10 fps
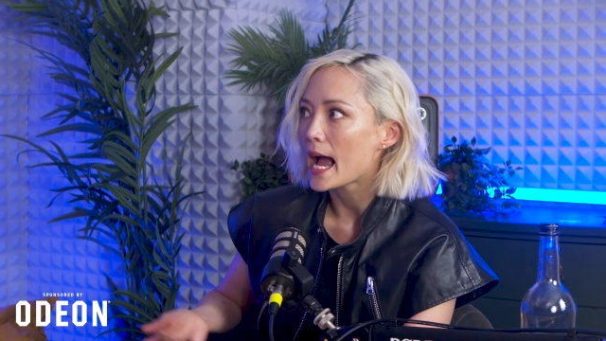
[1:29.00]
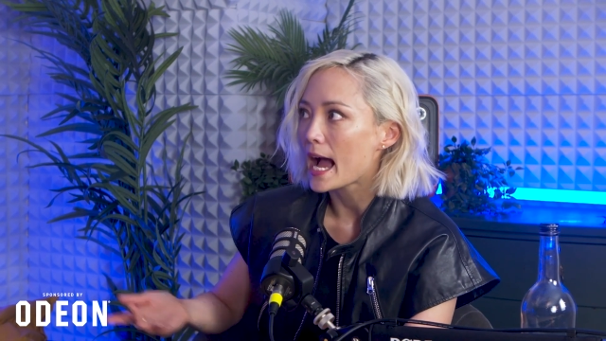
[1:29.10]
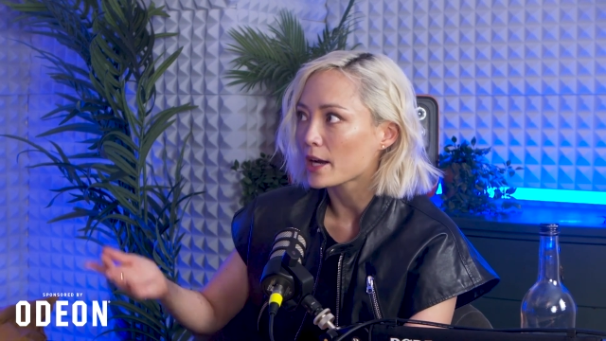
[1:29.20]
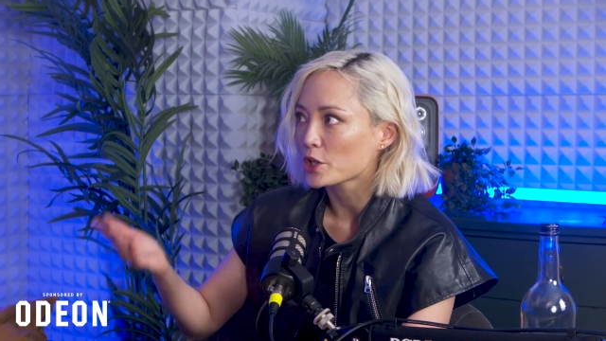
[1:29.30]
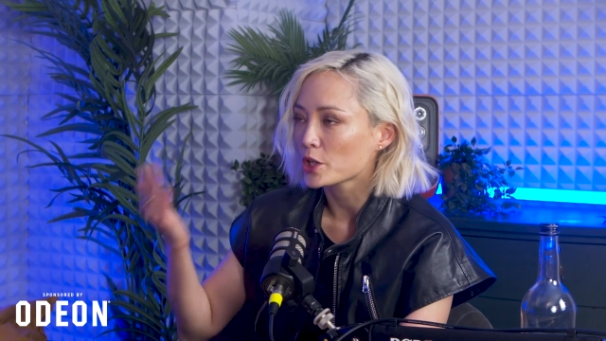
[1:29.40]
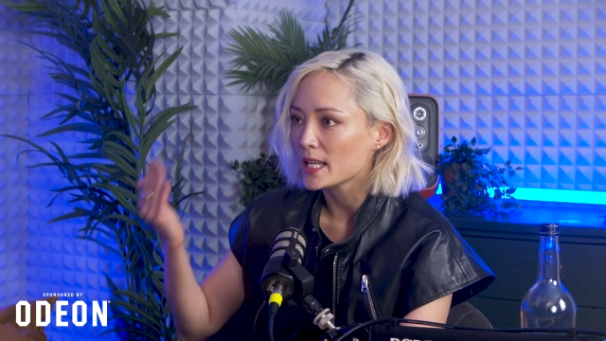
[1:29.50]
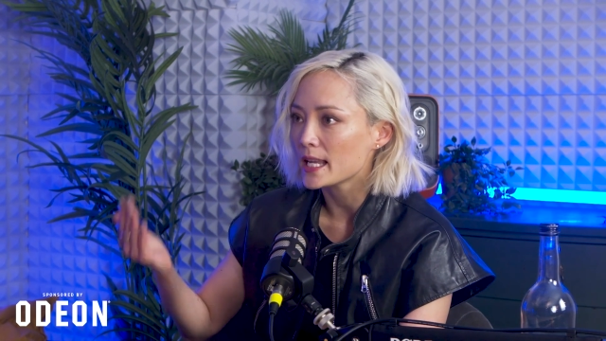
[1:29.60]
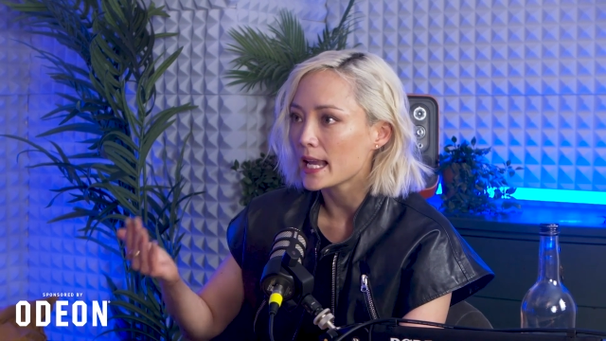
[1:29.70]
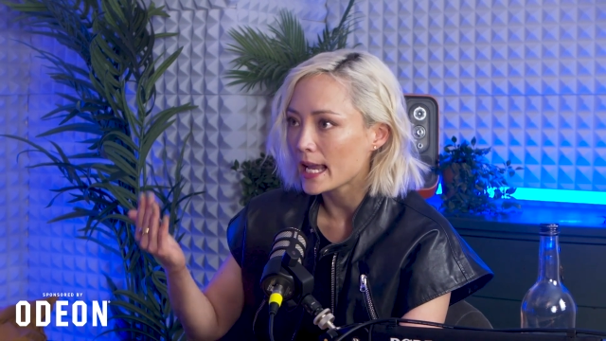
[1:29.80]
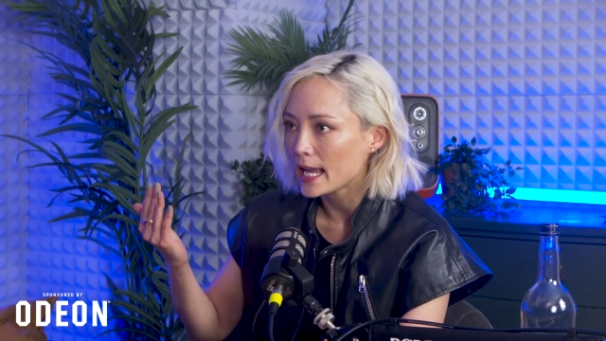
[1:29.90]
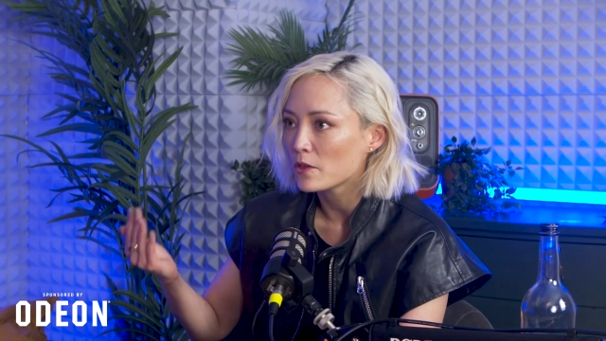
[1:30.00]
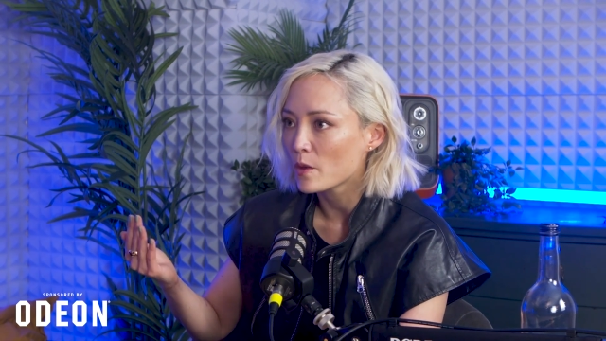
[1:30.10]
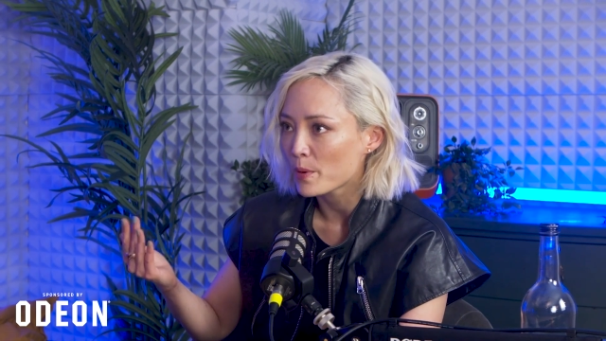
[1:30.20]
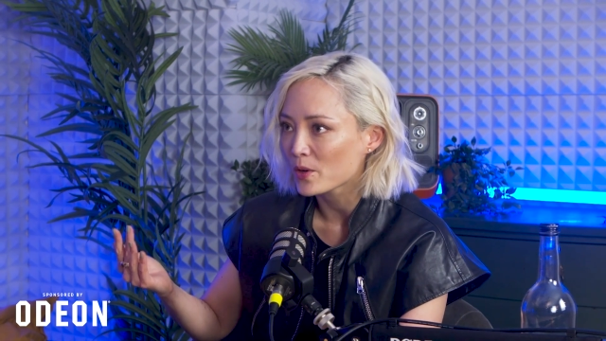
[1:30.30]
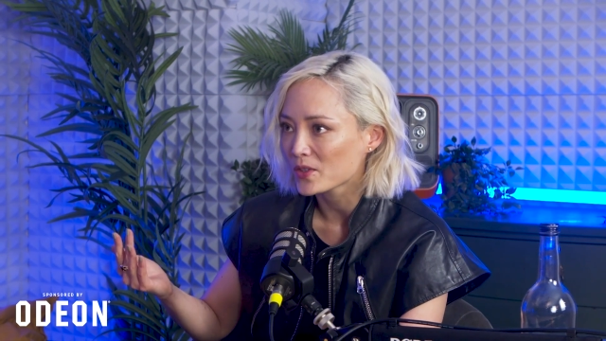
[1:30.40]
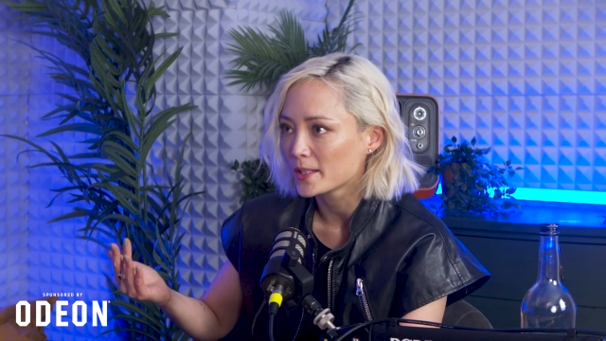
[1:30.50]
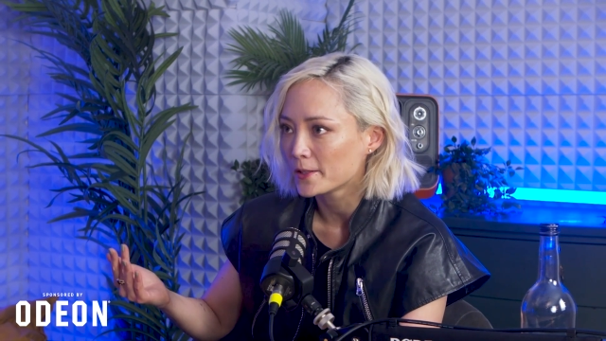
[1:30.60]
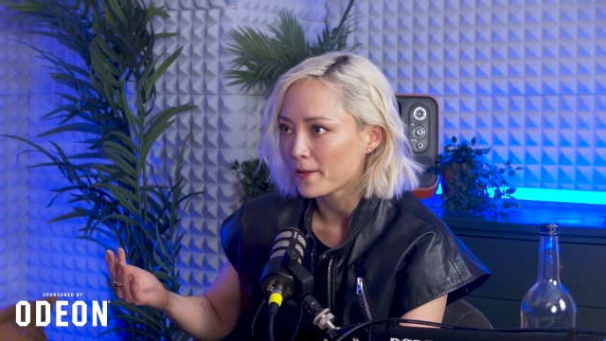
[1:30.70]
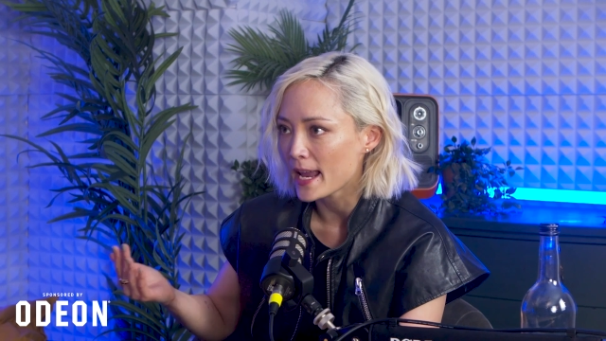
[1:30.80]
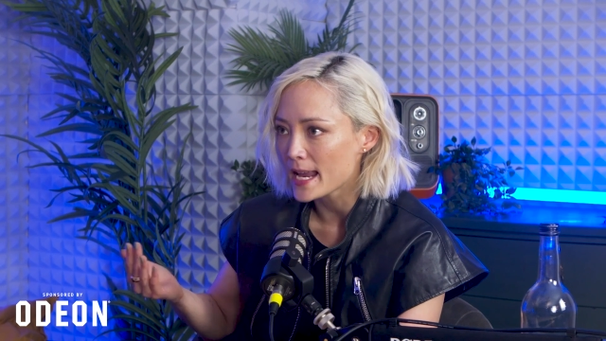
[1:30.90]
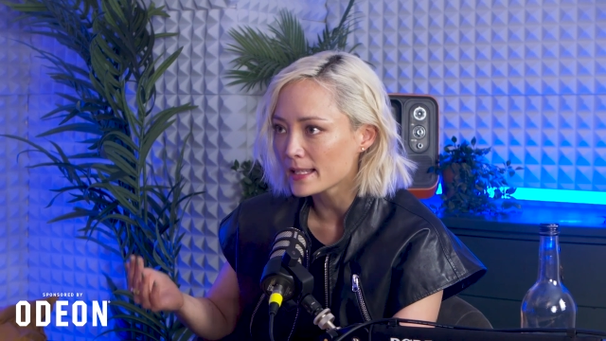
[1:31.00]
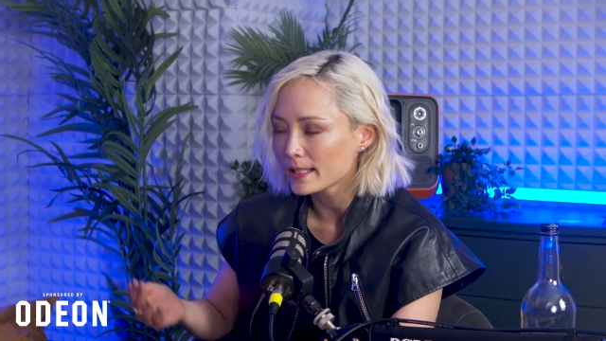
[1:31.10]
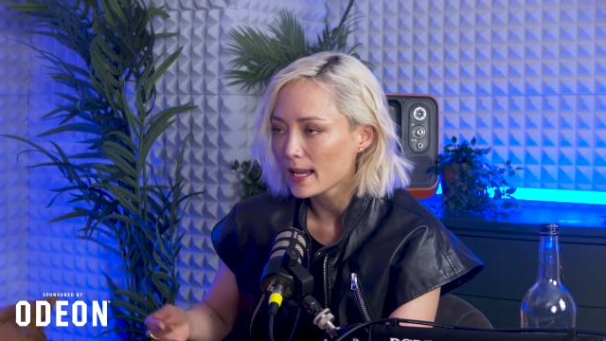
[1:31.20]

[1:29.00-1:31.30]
actually hit the person's face.